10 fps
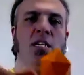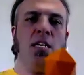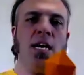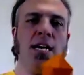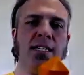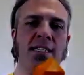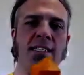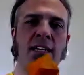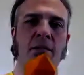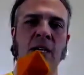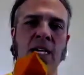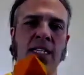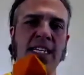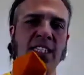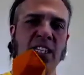And
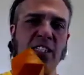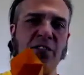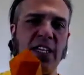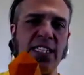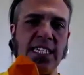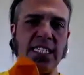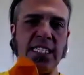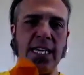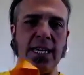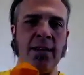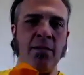these things are fantastic.